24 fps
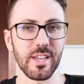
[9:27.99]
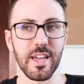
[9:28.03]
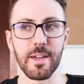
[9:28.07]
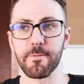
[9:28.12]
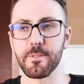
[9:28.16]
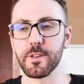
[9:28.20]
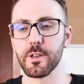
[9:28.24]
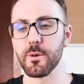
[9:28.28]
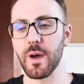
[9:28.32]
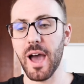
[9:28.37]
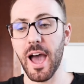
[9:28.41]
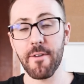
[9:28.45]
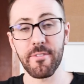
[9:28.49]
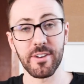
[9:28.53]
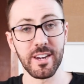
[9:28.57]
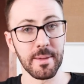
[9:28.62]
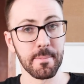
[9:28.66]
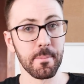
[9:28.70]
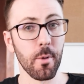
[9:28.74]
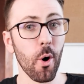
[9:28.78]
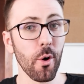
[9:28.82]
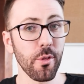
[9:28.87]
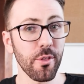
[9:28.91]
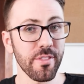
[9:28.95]
If you have any
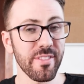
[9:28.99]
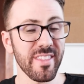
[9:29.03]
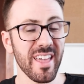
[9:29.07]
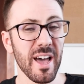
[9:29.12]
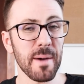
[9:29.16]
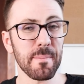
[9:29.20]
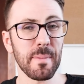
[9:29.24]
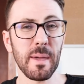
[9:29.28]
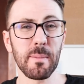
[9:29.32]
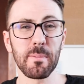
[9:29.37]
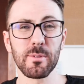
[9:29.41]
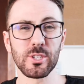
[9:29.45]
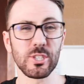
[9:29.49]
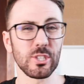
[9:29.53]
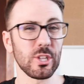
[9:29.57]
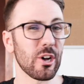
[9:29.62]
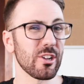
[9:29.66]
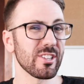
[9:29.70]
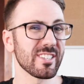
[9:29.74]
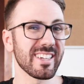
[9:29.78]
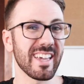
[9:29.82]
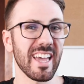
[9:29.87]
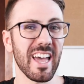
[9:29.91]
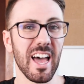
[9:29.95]
more than that, people
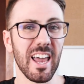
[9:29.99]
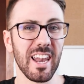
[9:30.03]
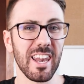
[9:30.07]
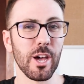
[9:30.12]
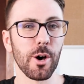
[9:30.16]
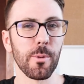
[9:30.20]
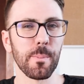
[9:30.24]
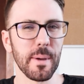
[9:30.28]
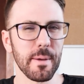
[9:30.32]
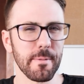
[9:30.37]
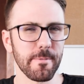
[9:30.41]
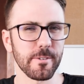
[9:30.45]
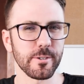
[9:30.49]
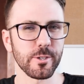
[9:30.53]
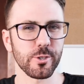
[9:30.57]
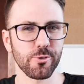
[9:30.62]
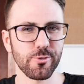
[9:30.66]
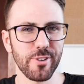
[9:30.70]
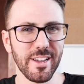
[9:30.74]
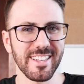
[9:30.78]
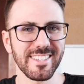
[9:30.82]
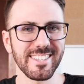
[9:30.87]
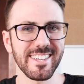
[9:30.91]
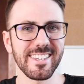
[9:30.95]
start to get a little bit
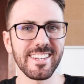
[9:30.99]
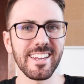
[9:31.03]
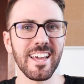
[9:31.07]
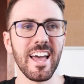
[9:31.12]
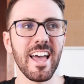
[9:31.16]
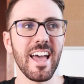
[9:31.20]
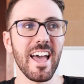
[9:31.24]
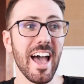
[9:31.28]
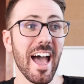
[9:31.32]
frustrated